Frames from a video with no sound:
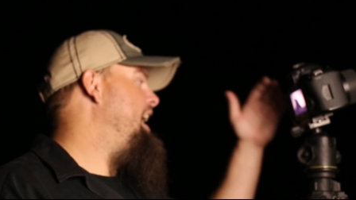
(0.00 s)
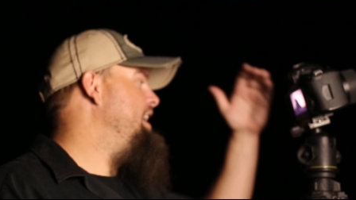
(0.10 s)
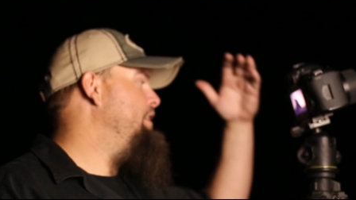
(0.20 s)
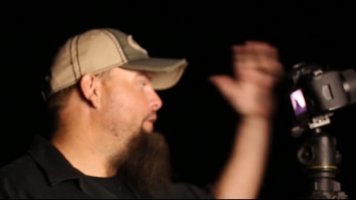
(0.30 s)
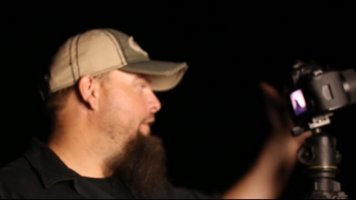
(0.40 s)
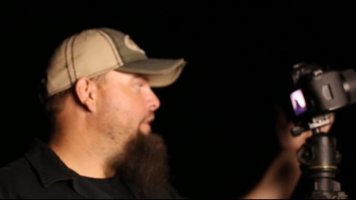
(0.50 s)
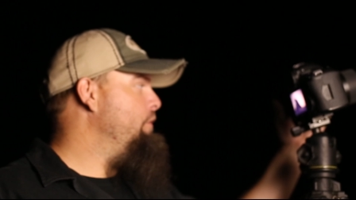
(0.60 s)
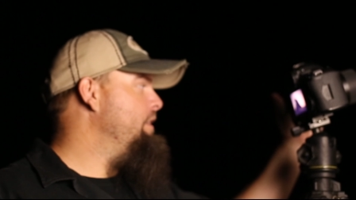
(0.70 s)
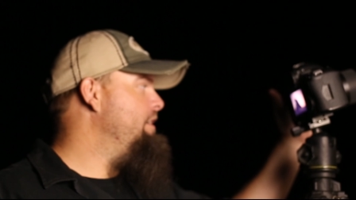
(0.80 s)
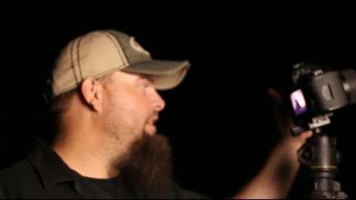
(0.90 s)
and you're
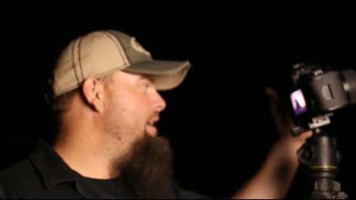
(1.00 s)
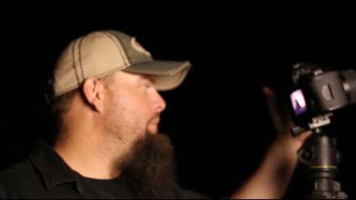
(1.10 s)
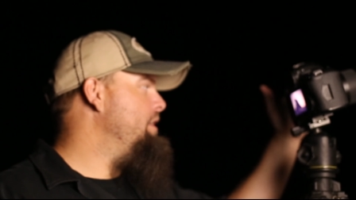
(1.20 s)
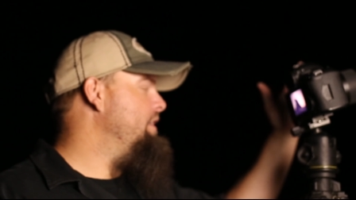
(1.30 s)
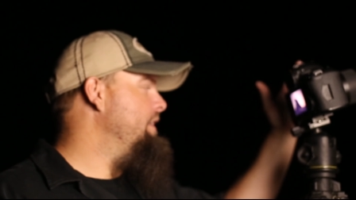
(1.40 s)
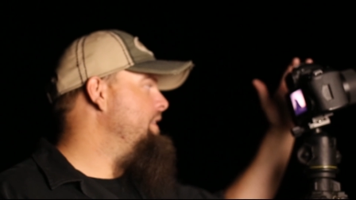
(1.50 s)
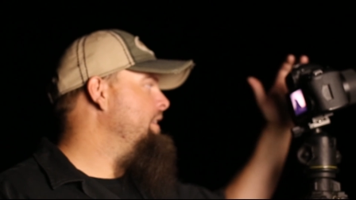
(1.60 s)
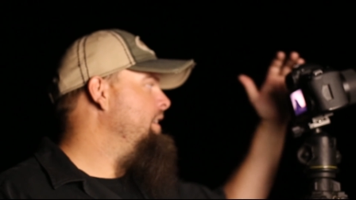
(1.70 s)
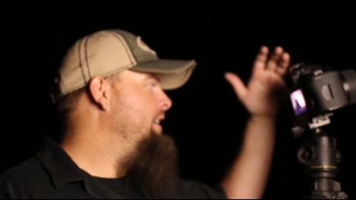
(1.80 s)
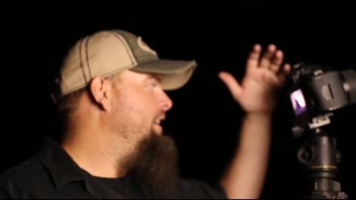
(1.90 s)
reviewing your
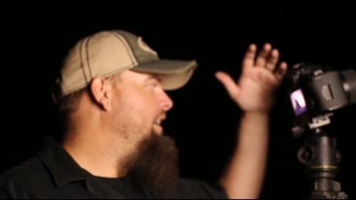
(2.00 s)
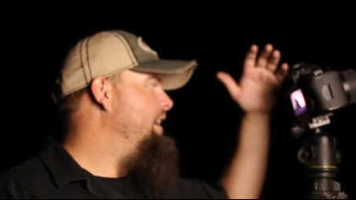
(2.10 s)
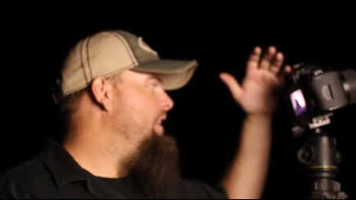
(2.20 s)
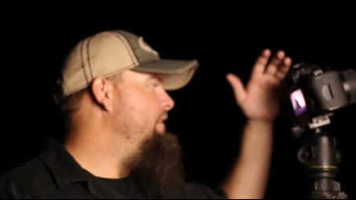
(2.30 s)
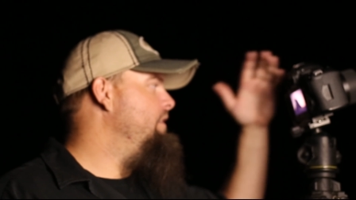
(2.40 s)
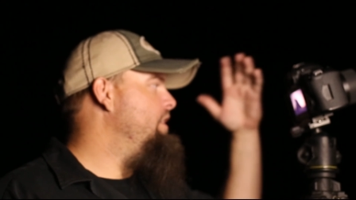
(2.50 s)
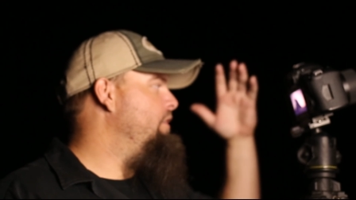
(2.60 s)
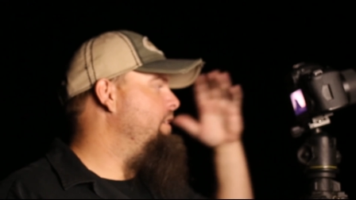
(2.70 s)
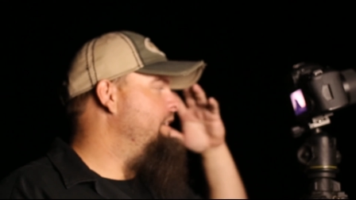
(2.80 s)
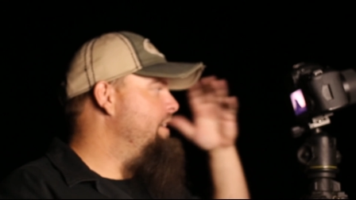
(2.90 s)
images,
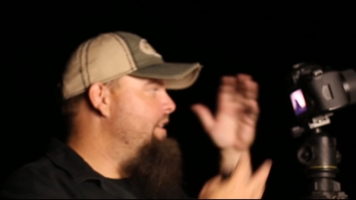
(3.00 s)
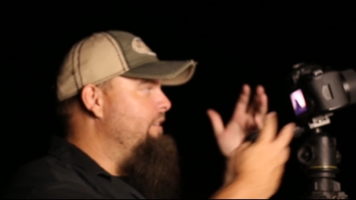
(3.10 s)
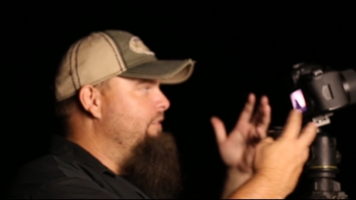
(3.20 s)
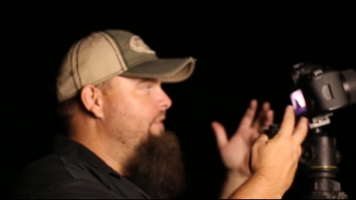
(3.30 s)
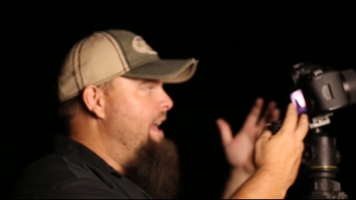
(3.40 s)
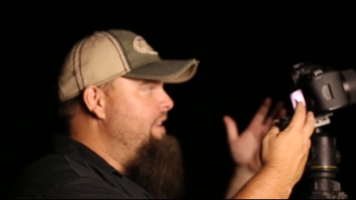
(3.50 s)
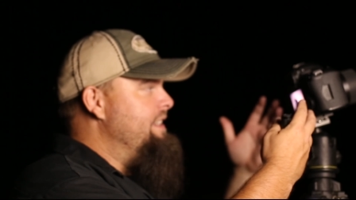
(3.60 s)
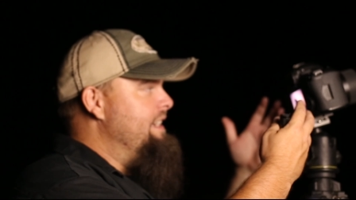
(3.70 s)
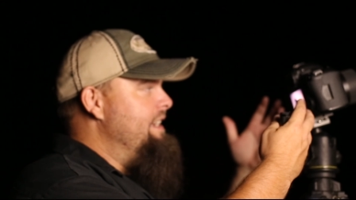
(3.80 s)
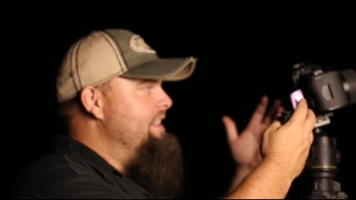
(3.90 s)
your your
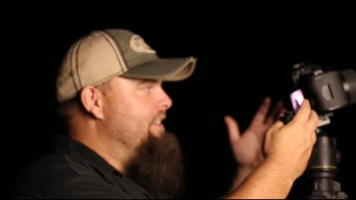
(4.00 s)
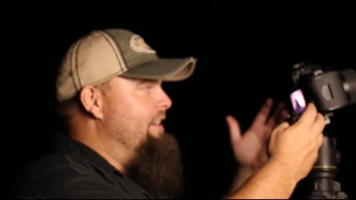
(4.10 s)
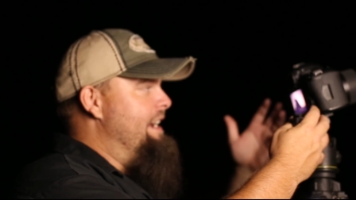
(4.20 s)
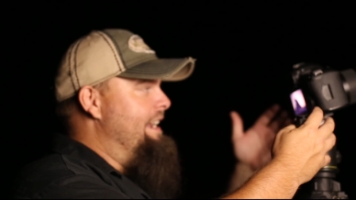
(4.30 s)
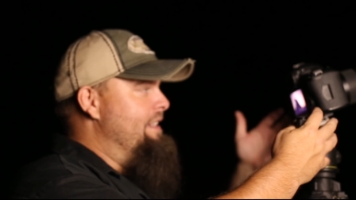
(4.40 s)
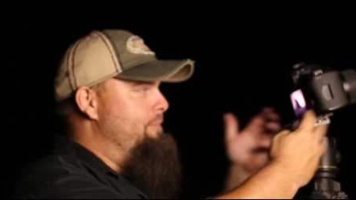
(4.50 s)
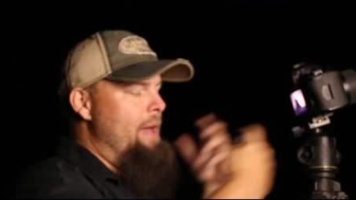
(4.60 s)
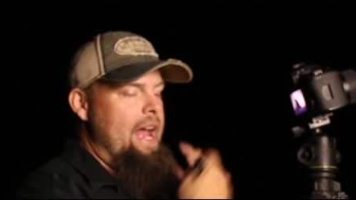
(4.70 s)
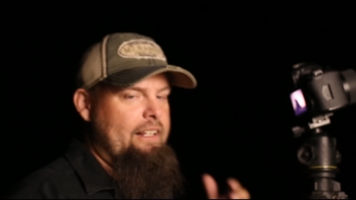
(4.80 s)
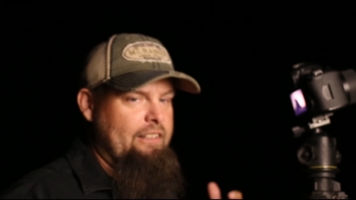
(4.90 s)
LCD screen is
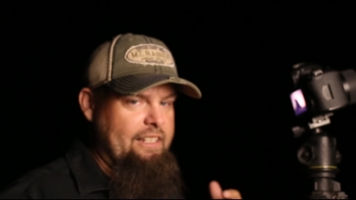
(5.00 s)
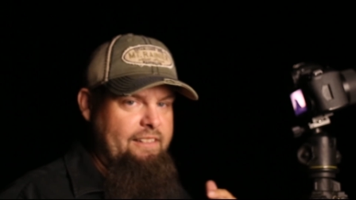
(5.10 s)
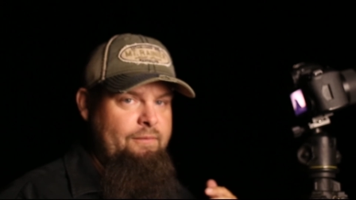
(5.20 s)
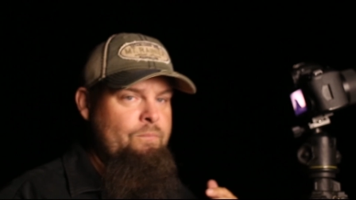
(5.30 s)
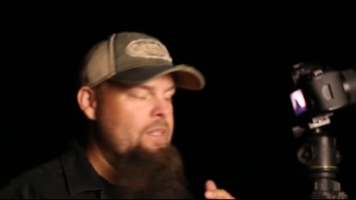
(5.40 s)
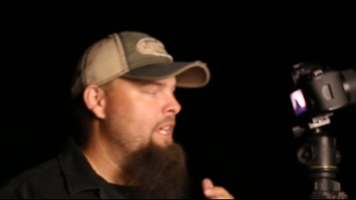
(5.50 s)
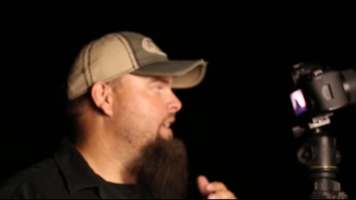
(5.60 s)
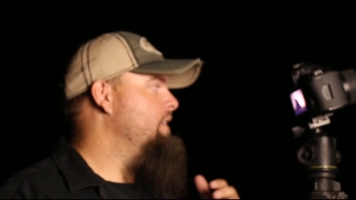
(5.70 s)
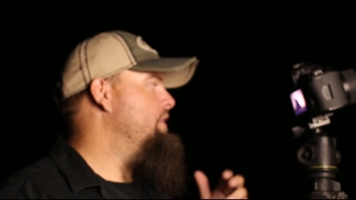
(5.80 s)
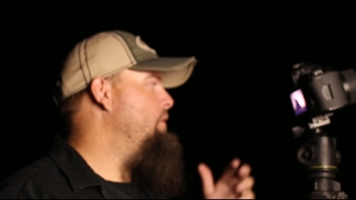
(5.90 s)
backlit.
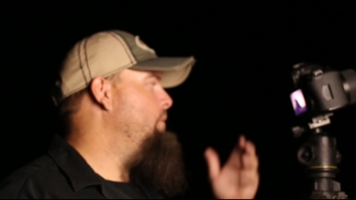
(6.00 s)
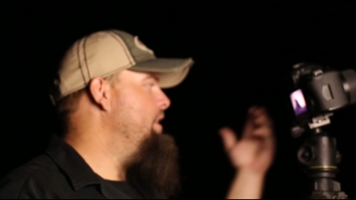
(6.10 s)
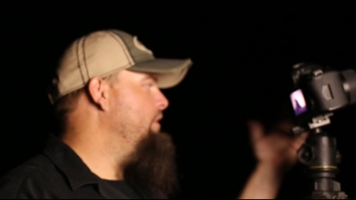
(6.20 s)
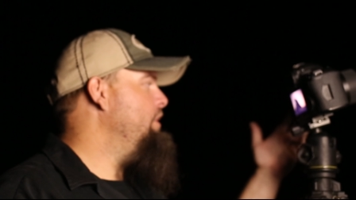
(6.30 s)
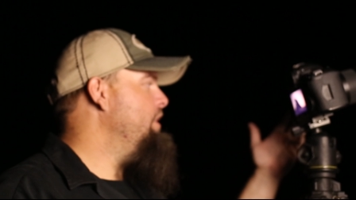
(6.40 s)
So when you're